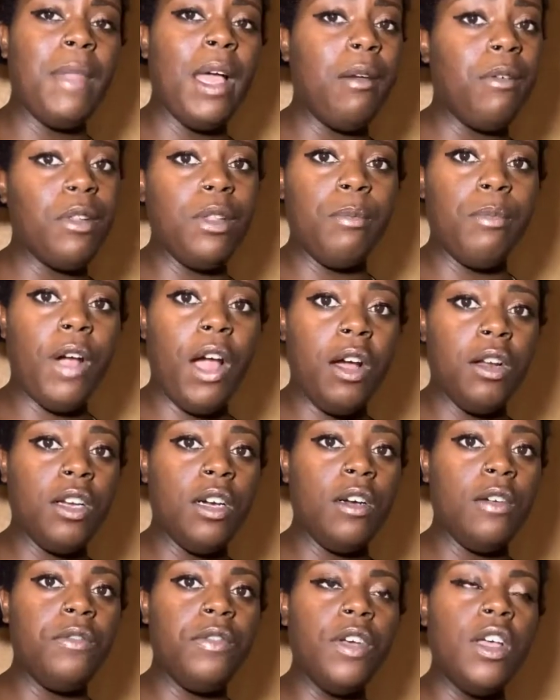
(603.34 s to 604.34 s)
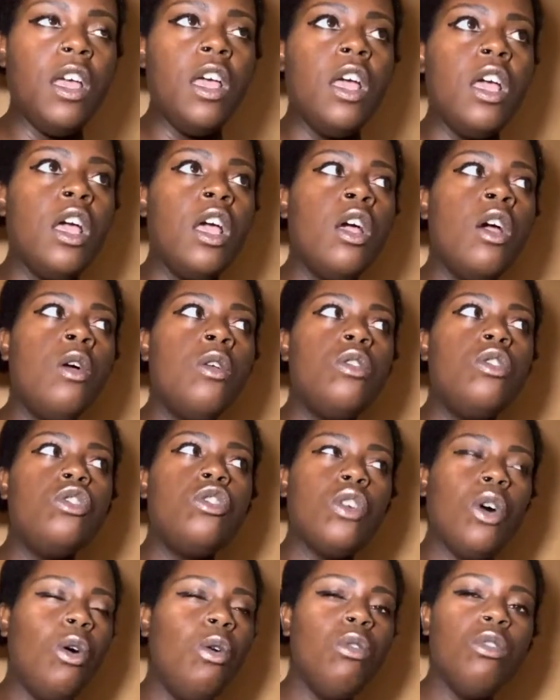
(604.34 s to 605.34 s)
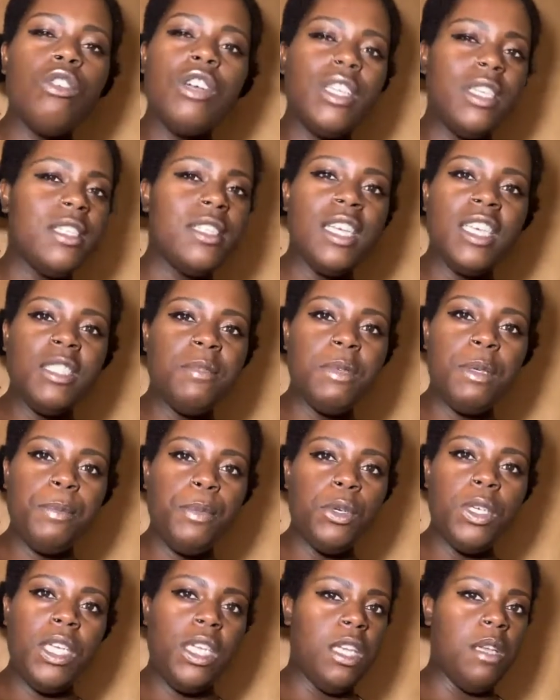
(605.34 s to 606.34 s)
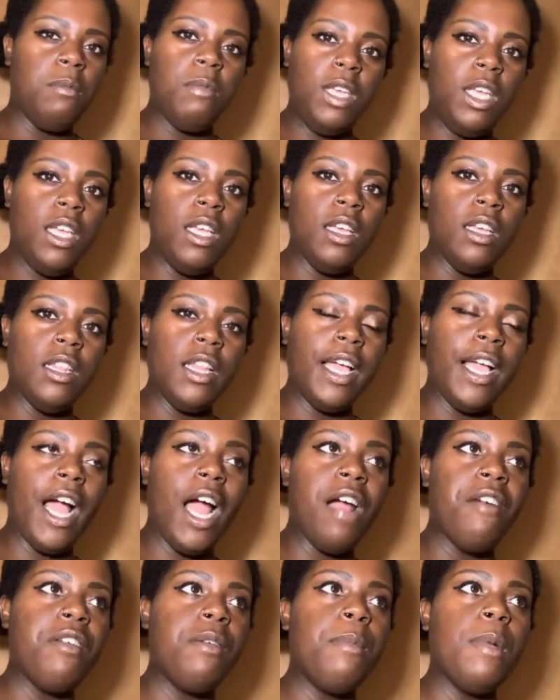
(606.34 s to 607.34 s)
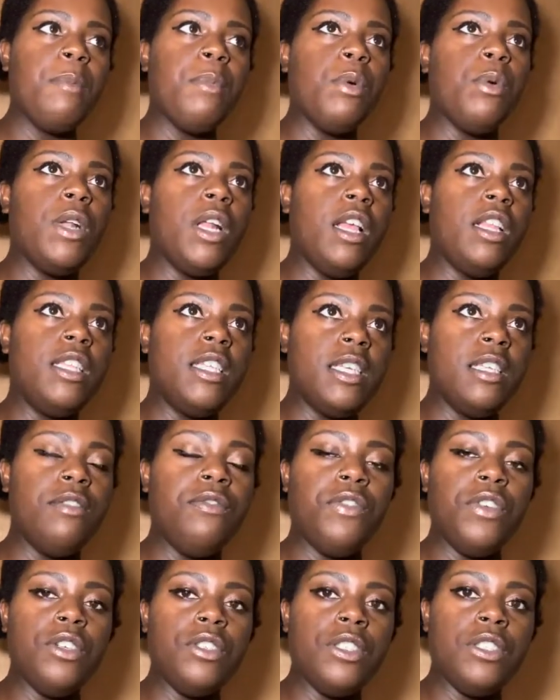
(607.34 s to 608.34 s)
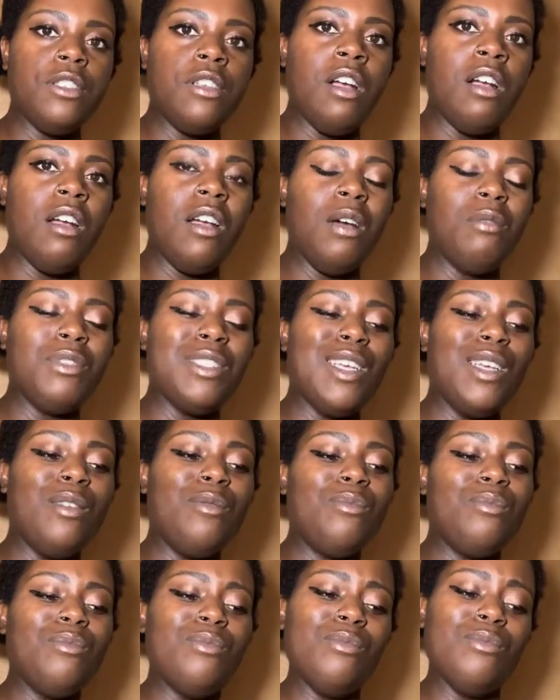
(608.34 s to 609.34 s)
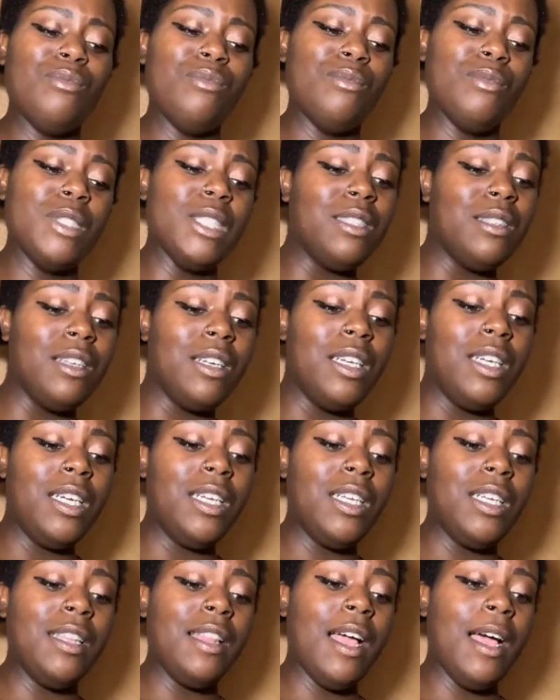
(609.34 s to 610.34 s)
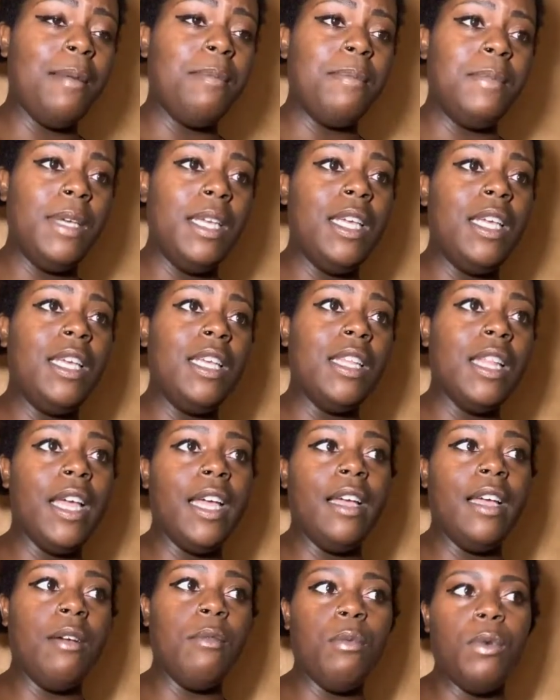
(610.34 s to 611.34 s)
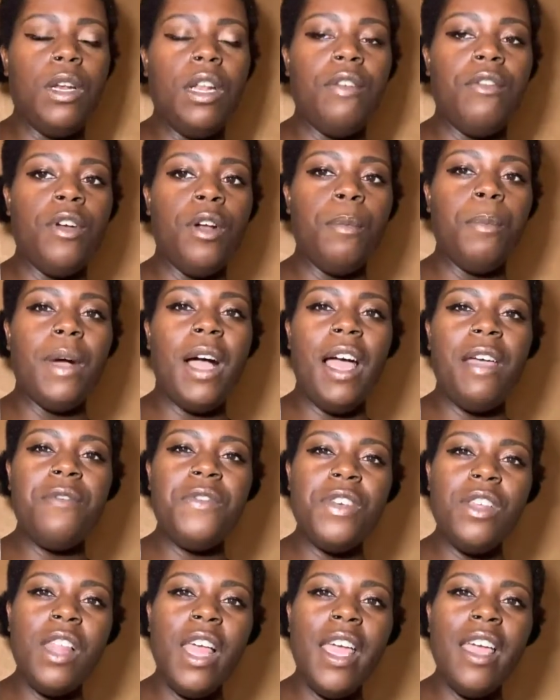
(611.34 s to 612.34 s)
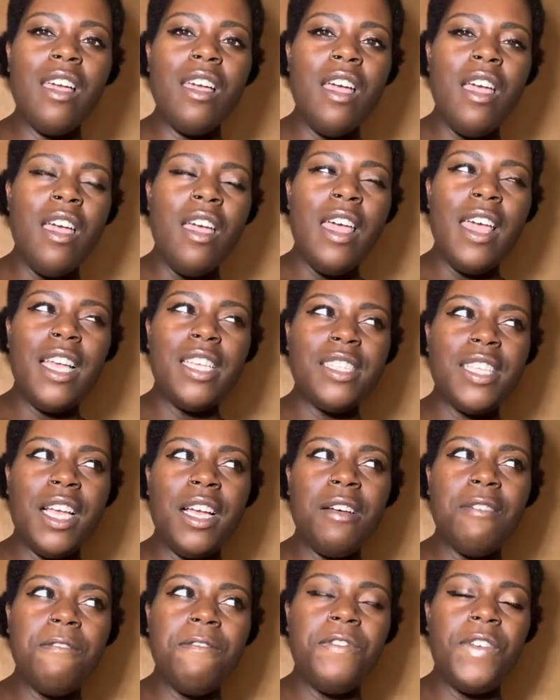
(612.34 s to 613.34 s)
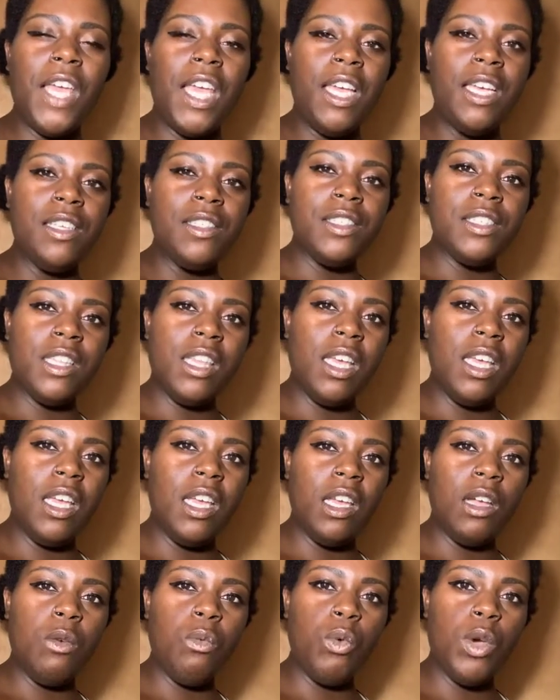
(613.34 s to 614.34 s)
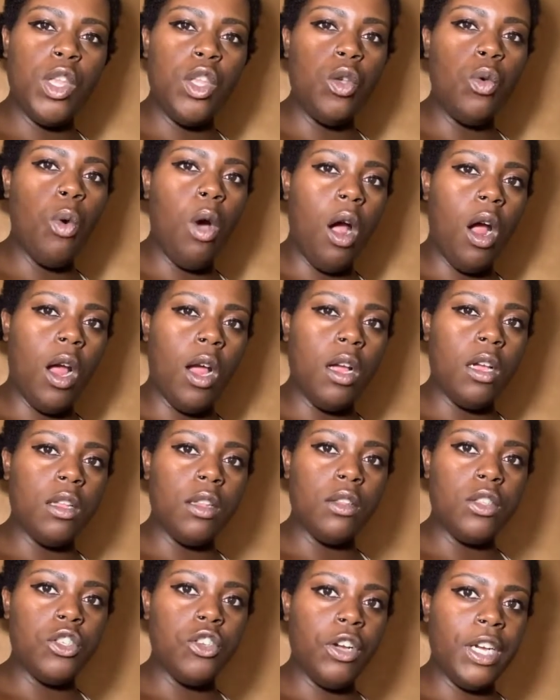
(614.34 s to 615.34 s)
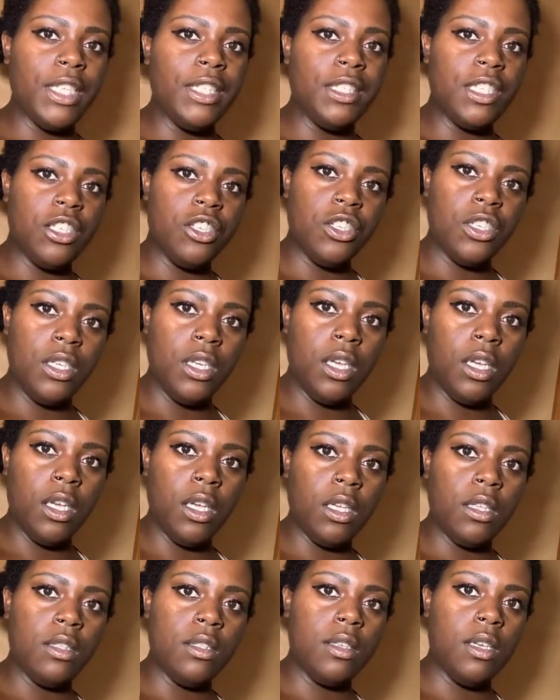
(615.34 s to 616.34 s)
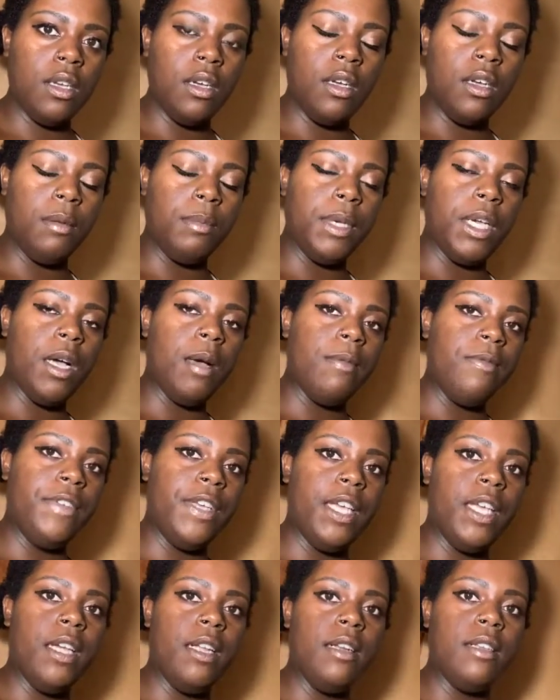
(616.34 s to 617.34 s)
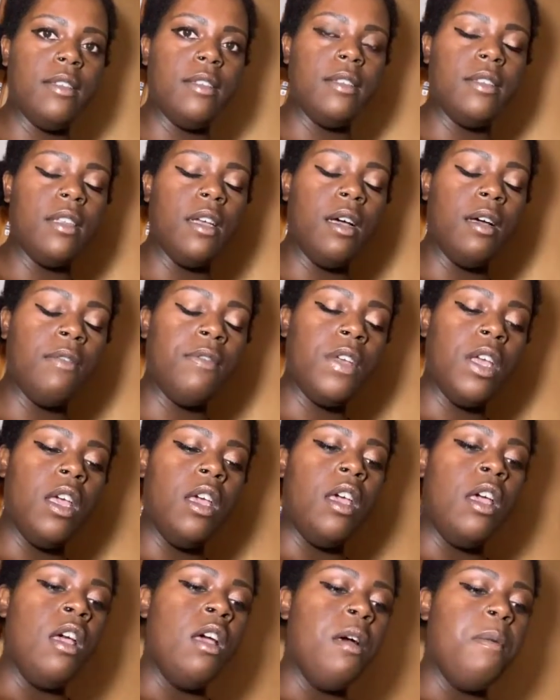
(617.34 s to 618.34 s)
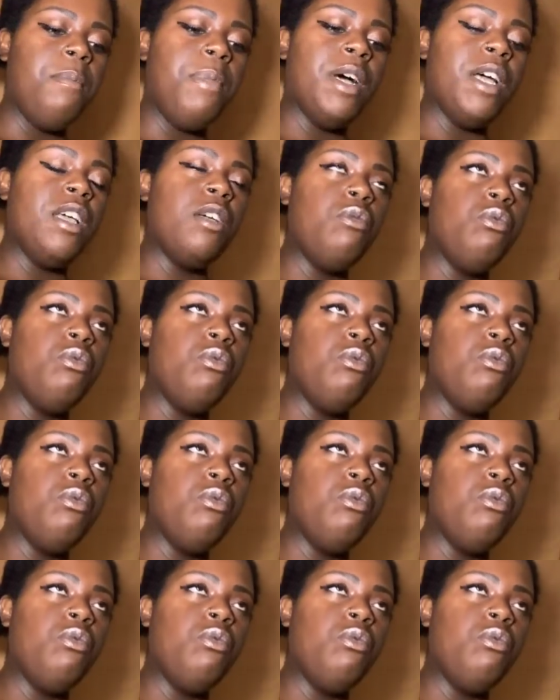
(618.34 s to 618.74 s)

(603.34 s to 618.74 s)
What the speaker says: really proud of, don't criticize people eating meat. Like, I remember when I did first start, I was like, they're eating that meat, like whatever. But I feel like it's like a phase thing when you are transitioning to become vegan and stuff. But